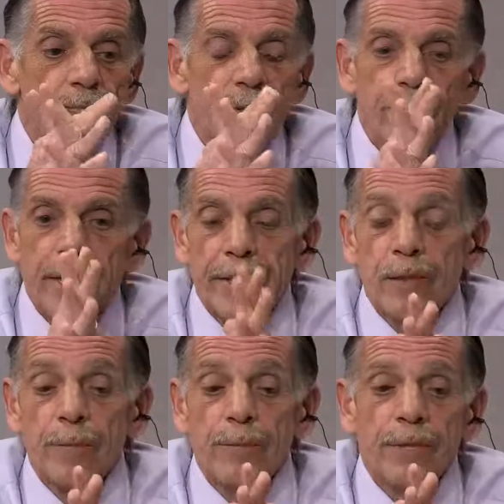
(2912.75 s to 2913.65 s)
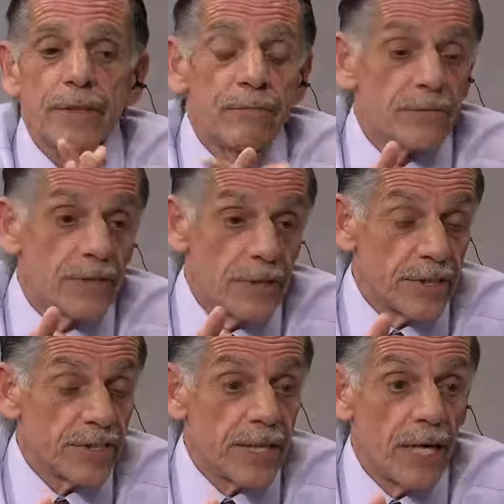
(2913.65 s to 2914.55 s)
they made a commitment to
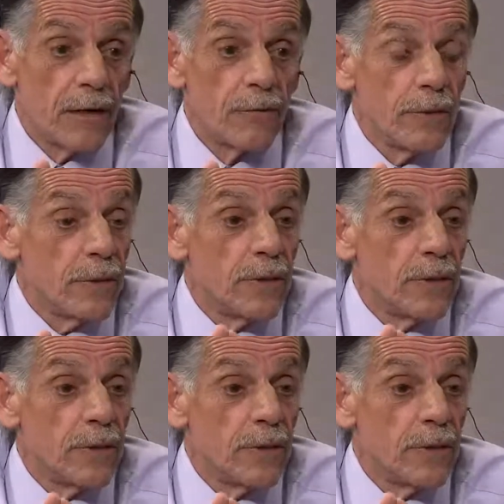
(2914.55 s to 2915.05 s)
this town,